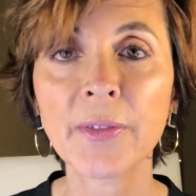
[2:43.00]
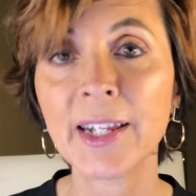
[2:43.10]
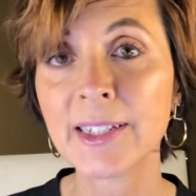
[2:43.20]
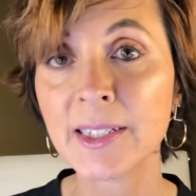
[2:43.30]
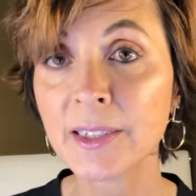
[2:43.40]

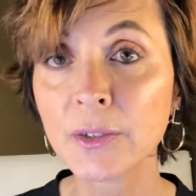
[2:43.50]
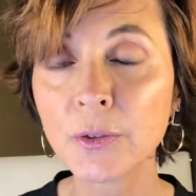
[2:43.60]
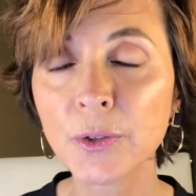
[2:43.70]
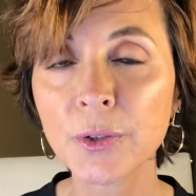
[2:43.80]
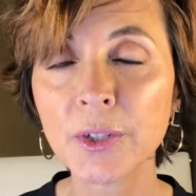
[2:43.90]
that is still
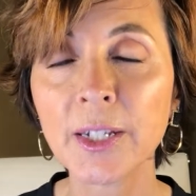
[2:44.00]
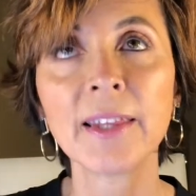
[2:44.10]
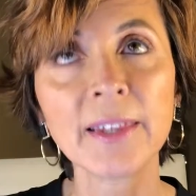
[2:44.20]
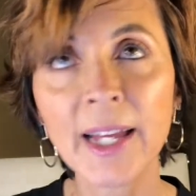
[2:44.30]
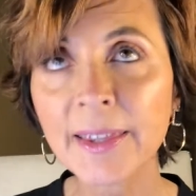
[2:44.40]
good
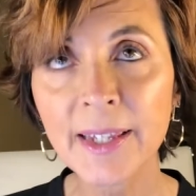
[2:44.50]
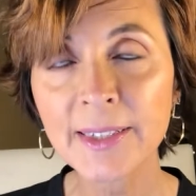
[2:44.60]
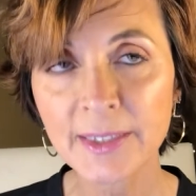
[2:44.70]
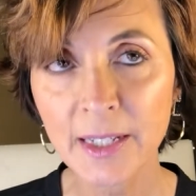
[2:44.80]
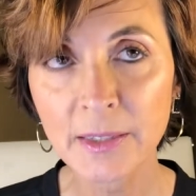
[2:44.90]
that they
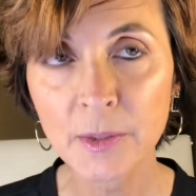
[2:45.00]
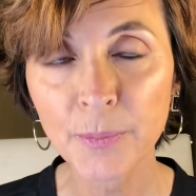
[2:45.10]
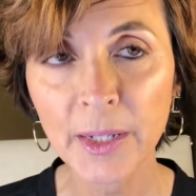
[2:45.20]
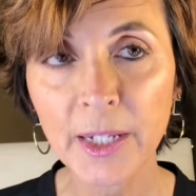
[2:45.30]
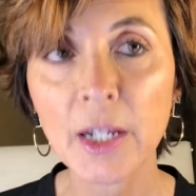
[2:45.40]
sent
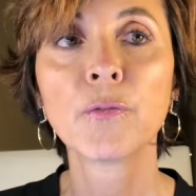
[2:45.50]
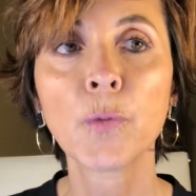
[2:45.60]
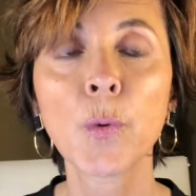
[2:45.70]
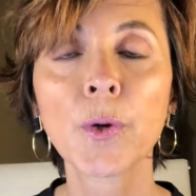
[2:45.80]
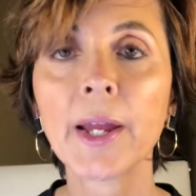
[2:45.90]
me
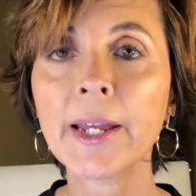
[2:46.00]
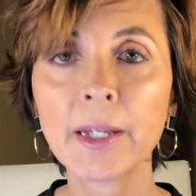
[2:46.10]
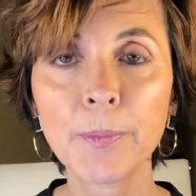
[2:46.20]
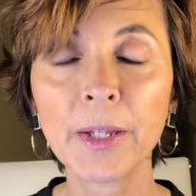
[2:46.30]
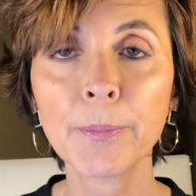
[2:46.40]
for
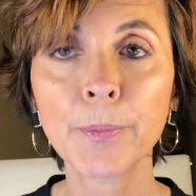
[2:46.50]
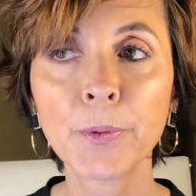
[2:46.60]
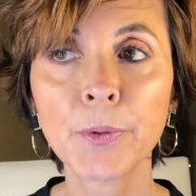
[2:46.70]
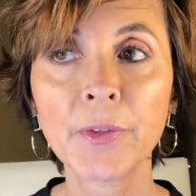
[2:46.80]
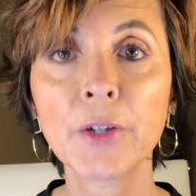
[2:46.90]
any
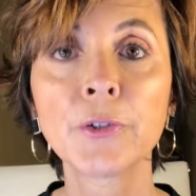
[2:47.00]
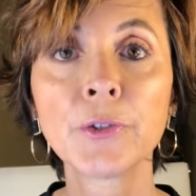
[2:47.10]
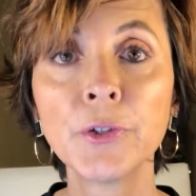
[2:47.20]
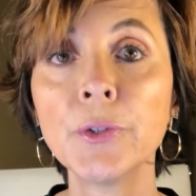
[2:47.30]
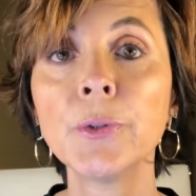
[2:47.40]
people that are
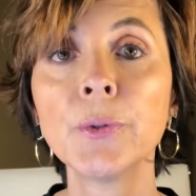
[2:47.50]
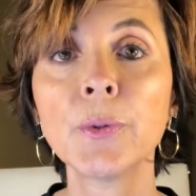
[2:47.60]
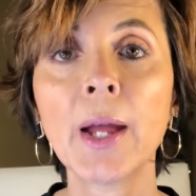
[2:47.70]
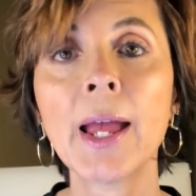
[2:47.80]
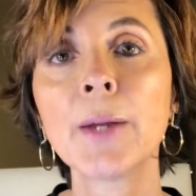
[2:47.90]

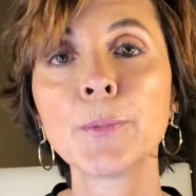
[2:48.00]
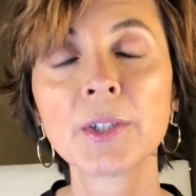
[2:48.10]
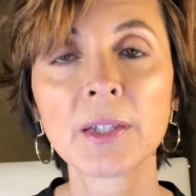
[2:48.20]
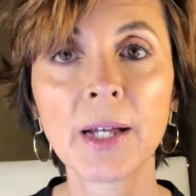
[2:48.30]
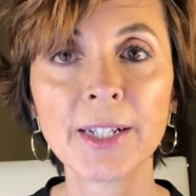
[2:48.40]
new and
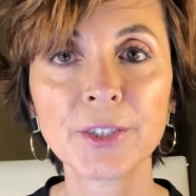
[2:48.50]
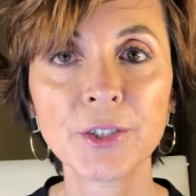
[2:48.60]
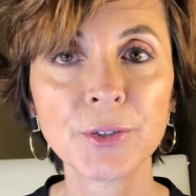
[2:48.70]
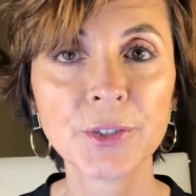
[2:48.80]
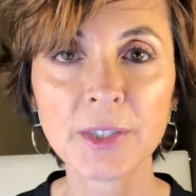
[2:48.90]
would like
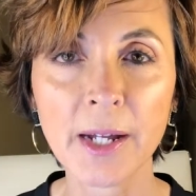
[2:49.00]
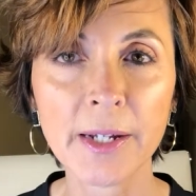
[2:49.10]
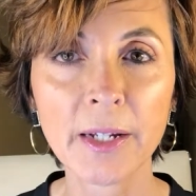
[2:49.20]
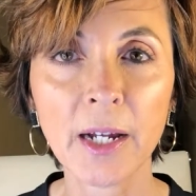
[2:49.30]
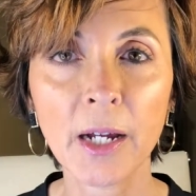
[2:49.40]
to
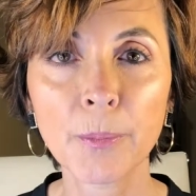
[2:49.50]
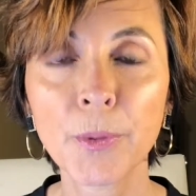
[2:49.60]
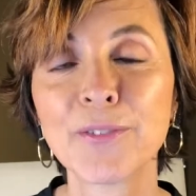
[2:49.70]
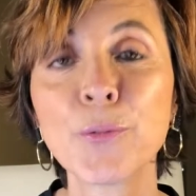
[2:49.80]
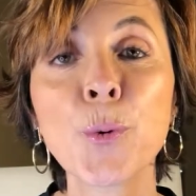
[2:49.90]
sign up
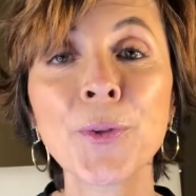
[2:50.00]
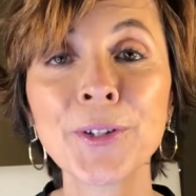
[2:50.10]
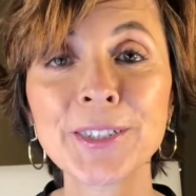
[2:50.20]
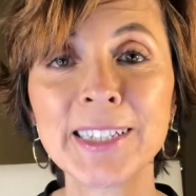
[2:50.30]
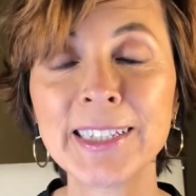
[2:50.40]
for
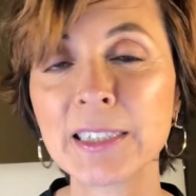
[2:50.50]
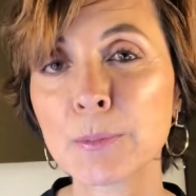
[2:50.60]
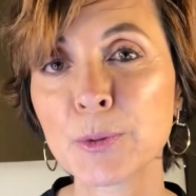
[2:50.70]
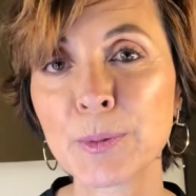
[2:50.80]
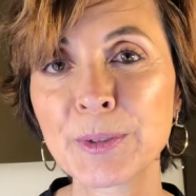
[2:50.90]
their tea
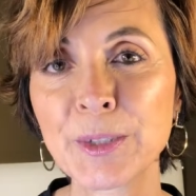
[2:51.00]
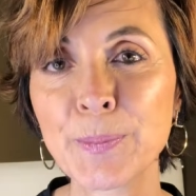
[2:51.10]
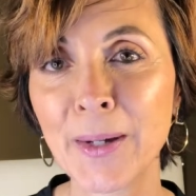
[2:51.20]
subscription